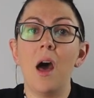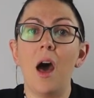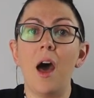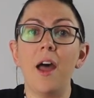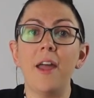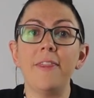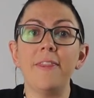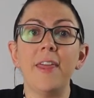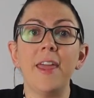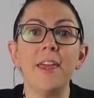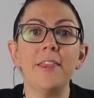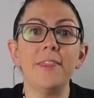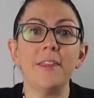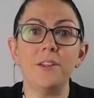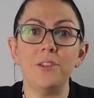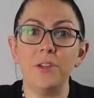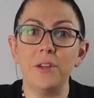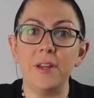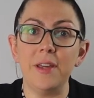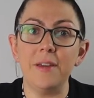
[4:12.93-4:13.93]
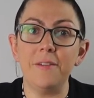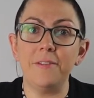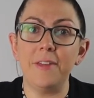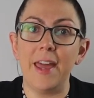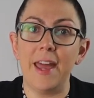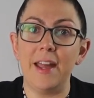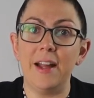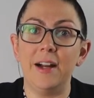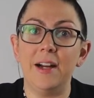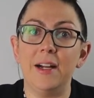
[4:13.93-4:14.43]
Unlike the duty of
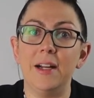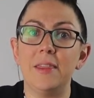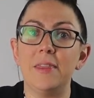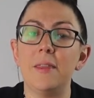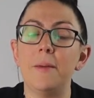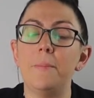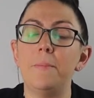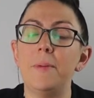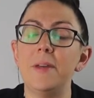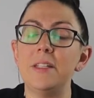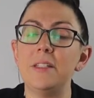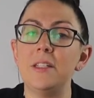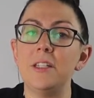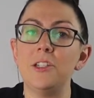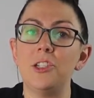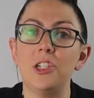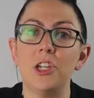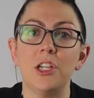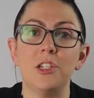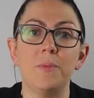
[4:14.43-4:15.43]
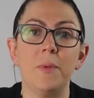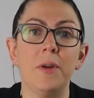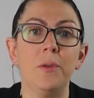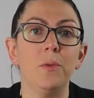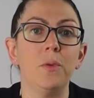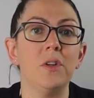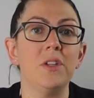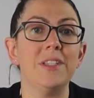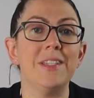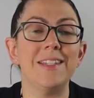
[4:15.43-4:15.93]
care, the business judgment
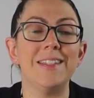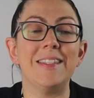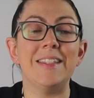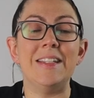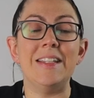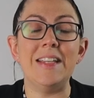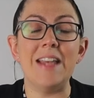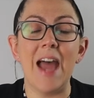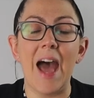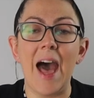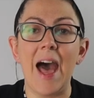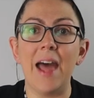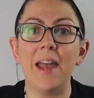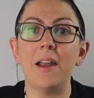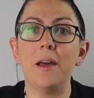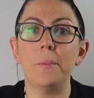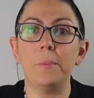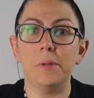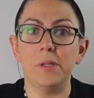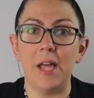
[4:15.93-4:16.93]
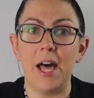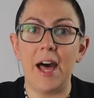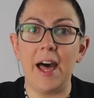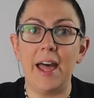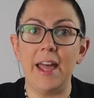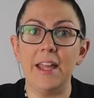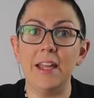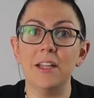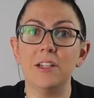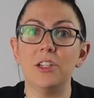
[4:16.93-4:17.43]
rule does not
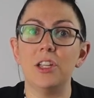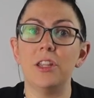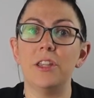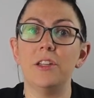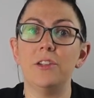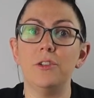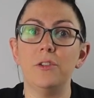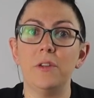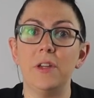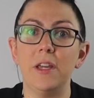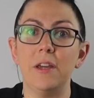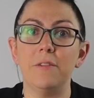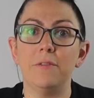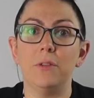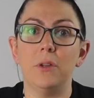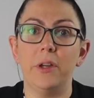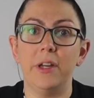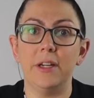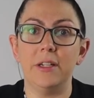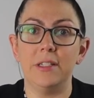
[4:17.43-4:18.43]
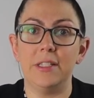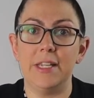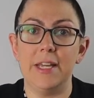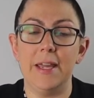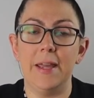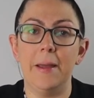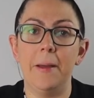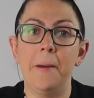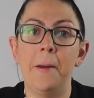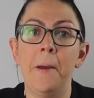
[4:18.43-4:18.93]
apply to the duty of
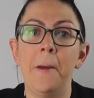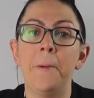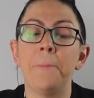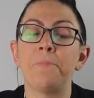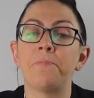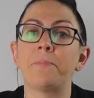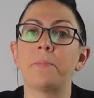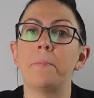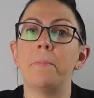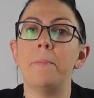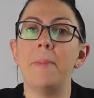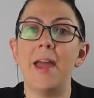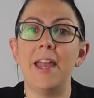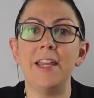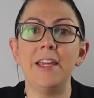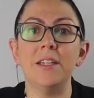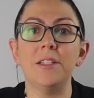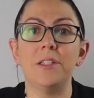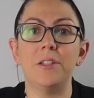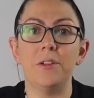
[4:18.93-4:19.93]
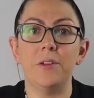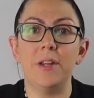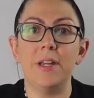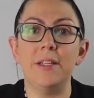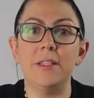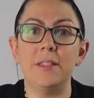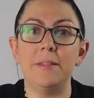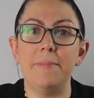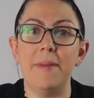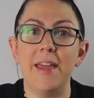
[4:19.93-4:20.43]
loyalty. Many
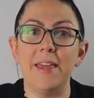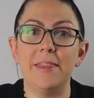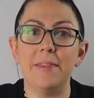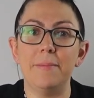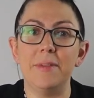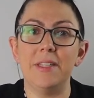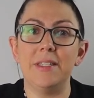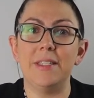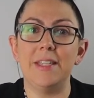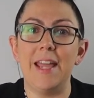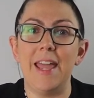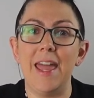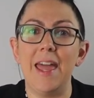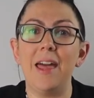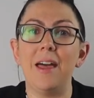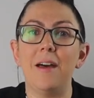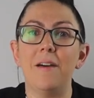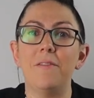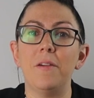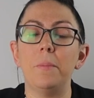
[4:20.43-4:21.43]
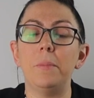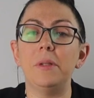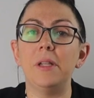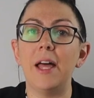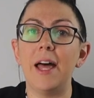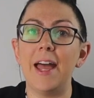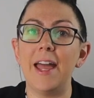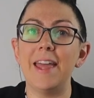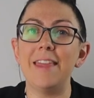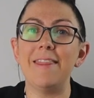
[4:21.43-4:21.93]
students make the mistake of
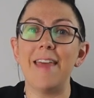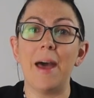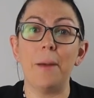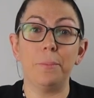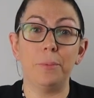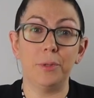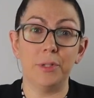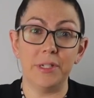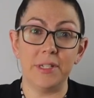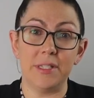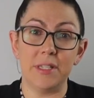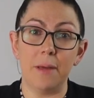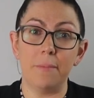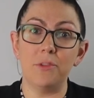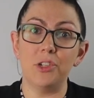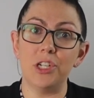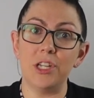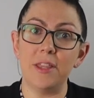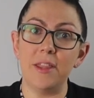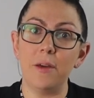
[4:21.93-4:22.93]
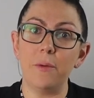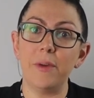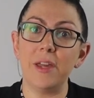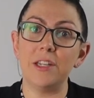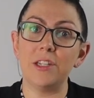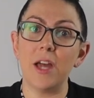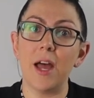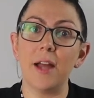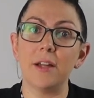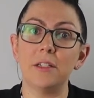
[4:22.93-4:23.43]
applying that presumption that
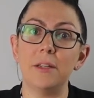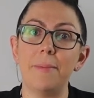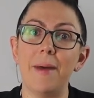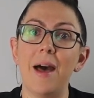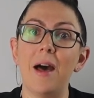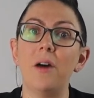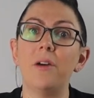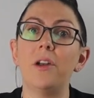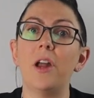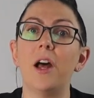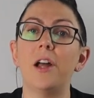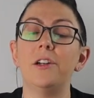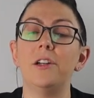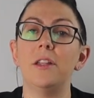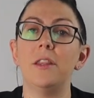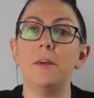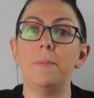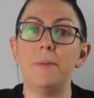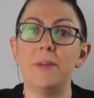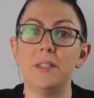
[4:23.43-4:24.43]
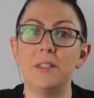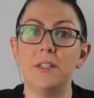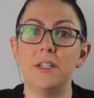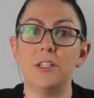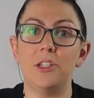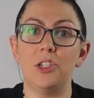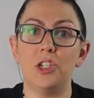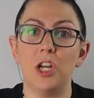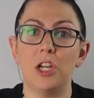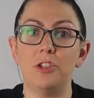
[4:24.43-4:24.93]
we talked about under the
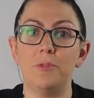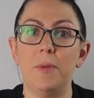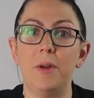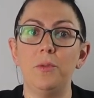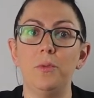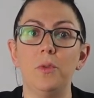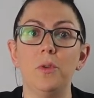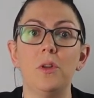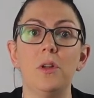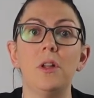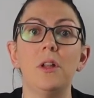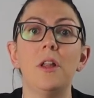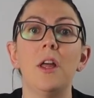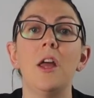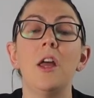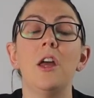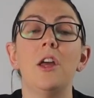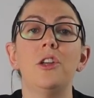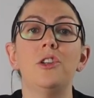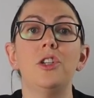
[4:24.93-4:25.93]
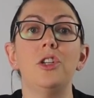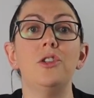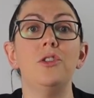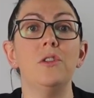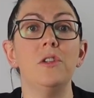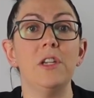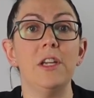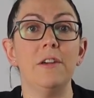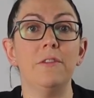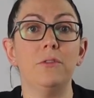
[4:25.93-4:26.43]
business judgment rule to
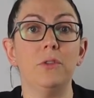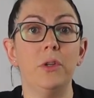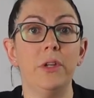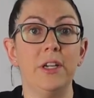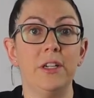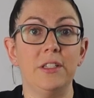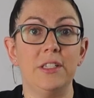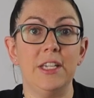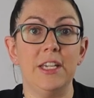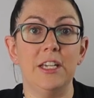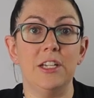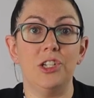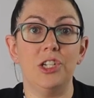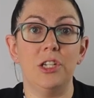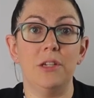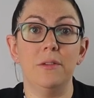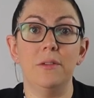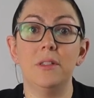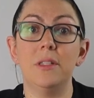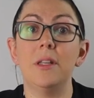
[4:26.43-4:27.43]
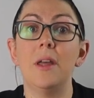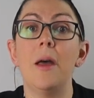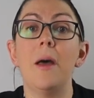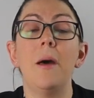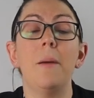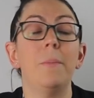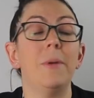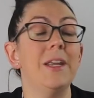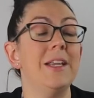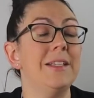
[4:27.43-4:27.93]
duty of loyalty issues
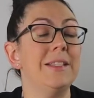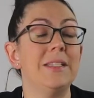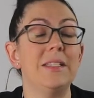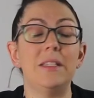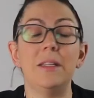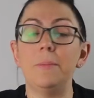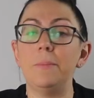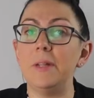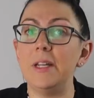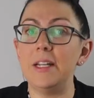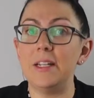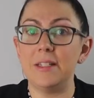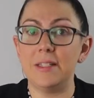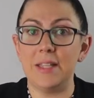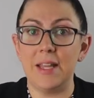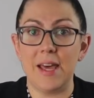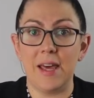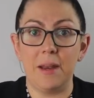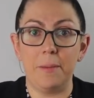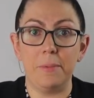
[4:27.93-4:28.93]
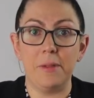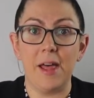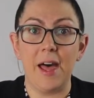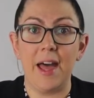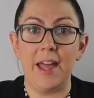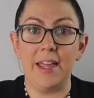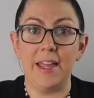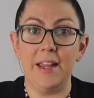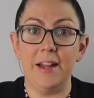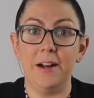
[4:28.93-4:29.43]
but it simply does not
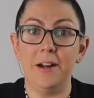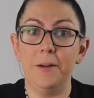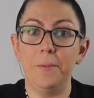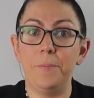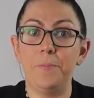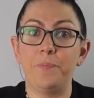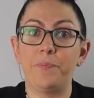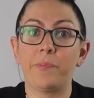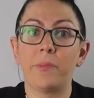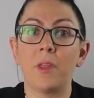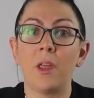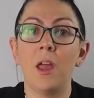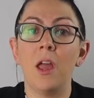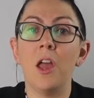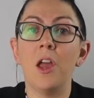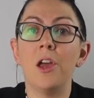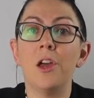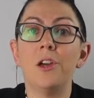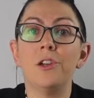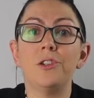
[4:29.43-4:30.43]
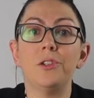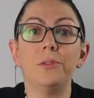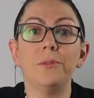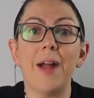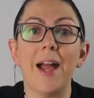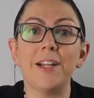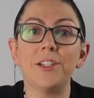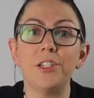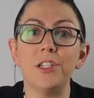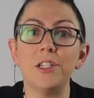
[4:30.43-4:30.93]
apply here.
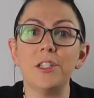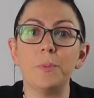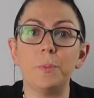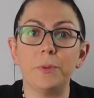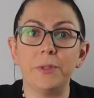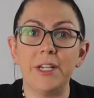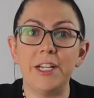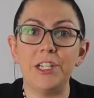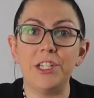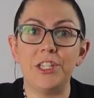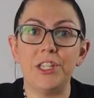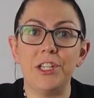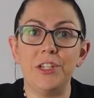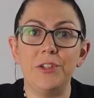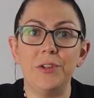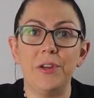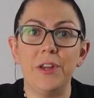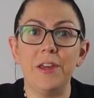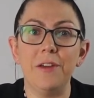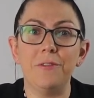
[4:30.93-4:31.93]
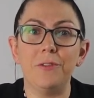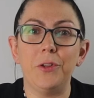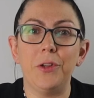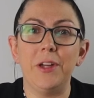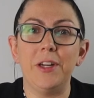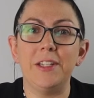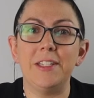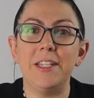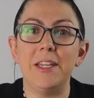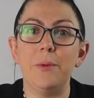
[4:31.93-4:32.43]
Directors breach the duty of
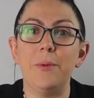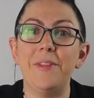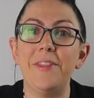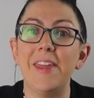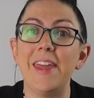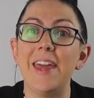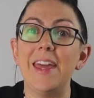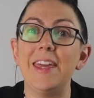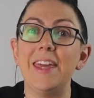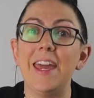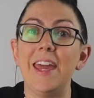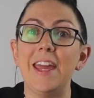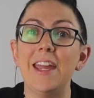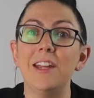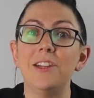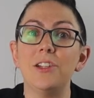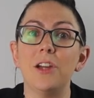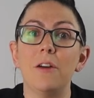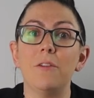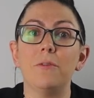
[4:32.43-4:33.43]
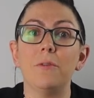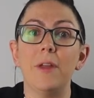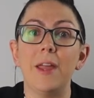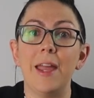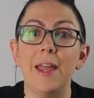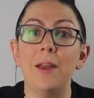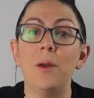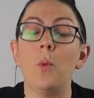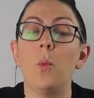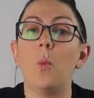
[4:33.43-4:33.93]
loyalty when they engage of,
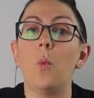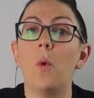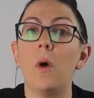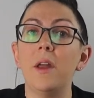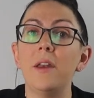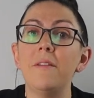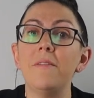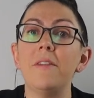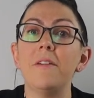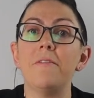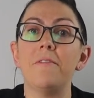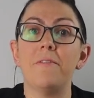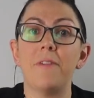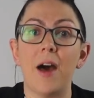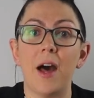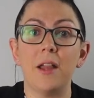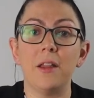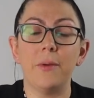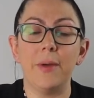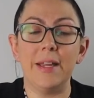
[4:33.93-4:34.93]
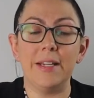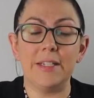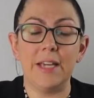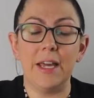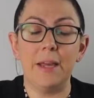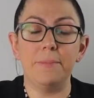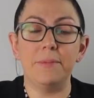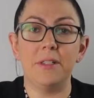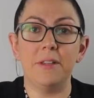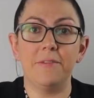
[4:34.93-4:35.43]
in one of the following
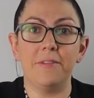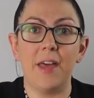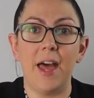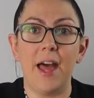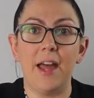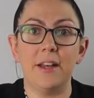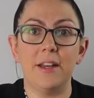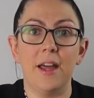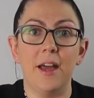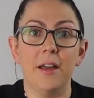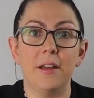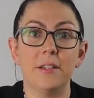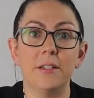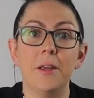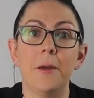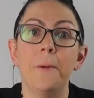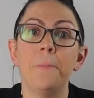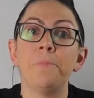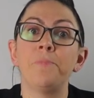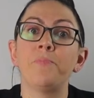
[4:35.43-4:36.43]
types of conduct.